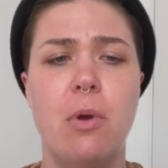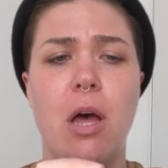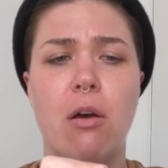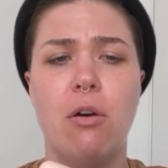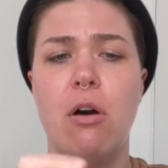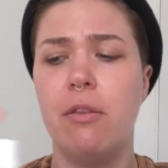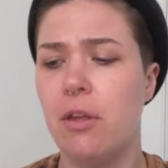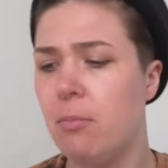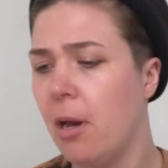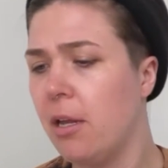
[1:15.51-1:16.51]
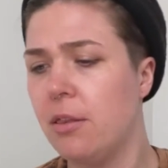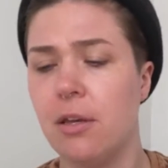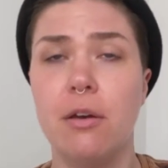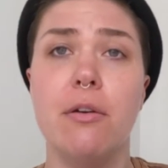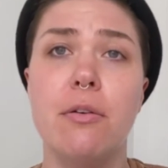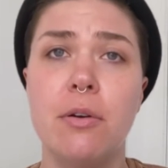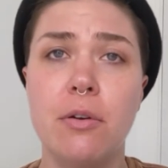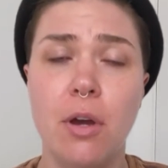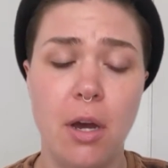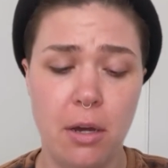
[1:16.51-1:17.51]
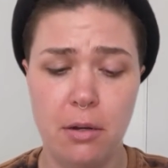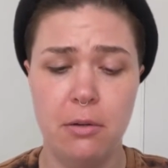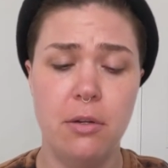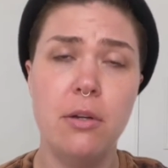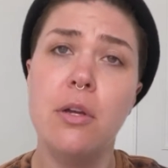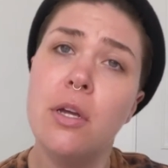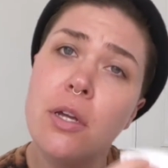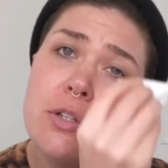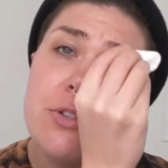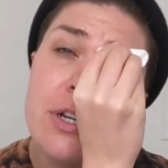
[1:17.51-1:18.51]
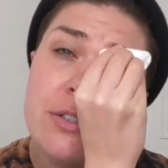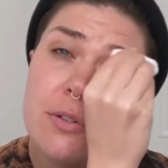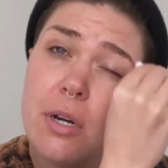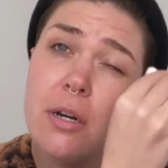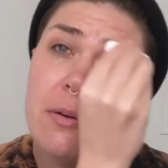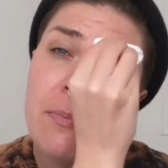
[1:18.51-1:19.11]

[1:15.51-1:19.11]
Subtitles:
alcohol that you buy at the drugstore.